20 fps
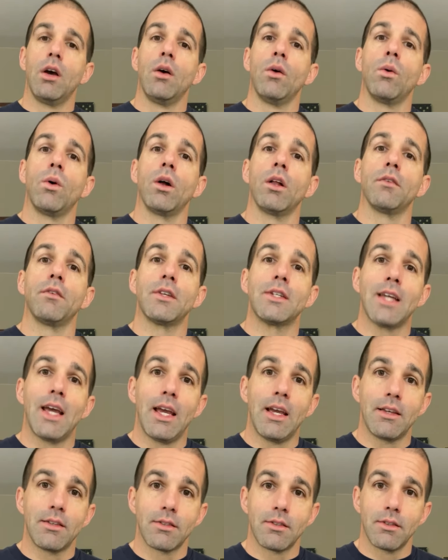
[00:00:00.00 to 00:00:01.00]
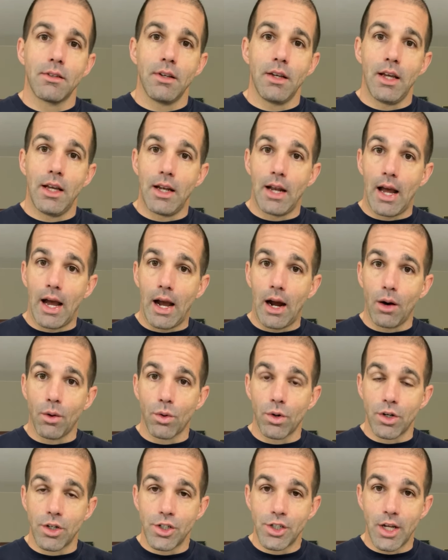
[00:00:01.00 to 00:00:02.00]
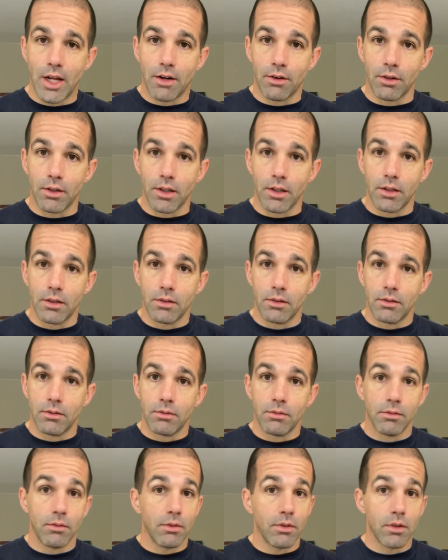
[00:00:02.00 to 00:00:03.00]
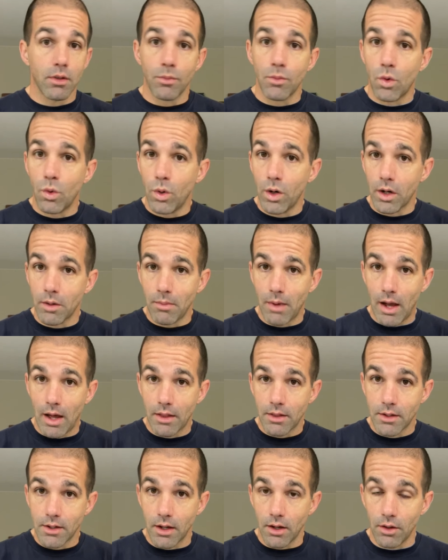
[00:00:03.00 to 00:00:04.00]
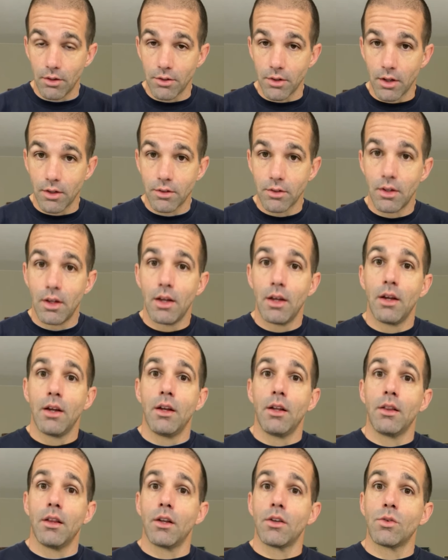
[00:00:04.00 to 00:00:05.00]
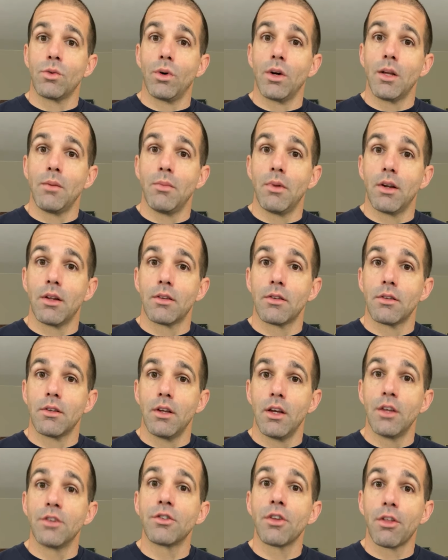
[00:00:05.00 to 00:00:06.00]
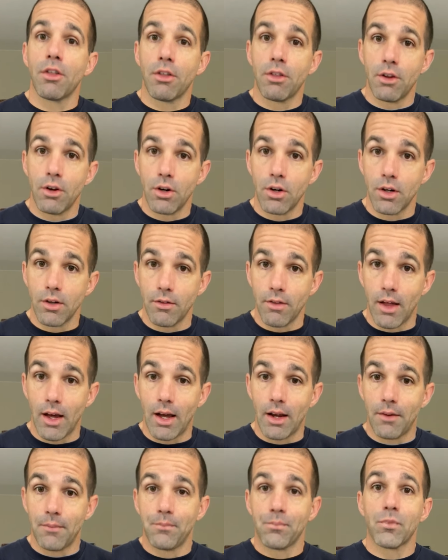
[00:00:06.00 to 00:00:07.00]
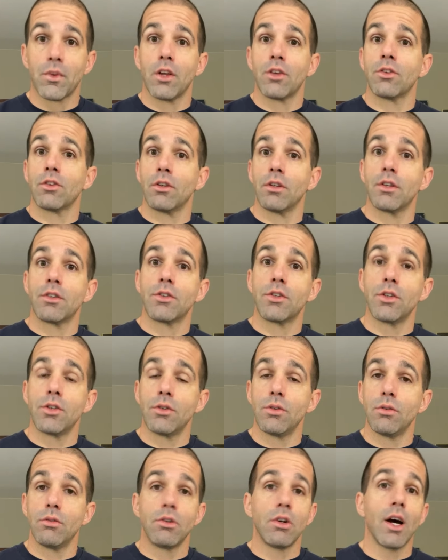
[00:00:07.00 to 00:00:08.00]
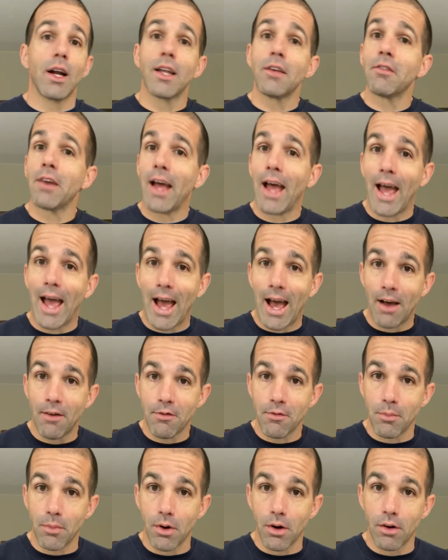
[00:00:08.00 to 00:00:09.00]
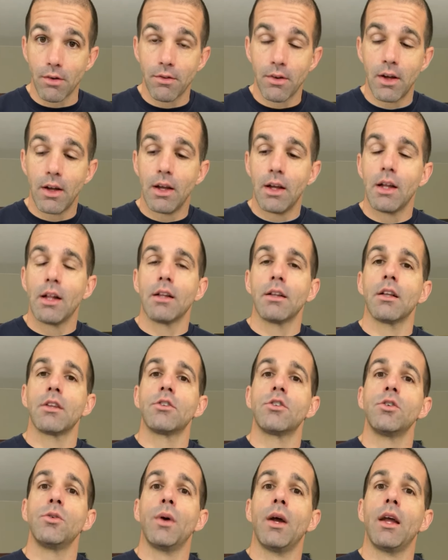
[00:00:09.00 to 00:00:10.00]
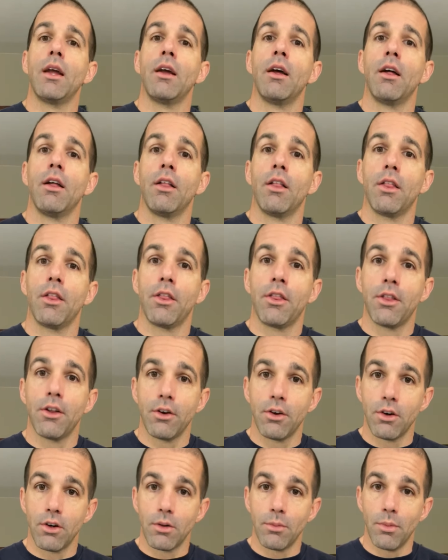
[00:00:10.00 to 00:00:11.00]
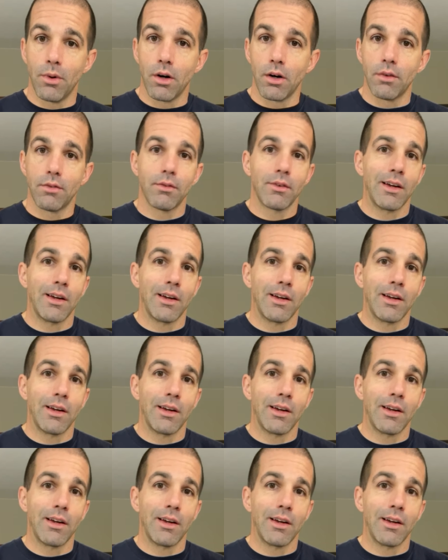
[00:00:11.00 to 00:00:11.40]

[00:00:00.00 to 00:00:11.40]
Well, if it takes an hour generally, some quick math tells us that 20 minutes is a third of that. So let's do not even a half Murph, let's do a third Murph.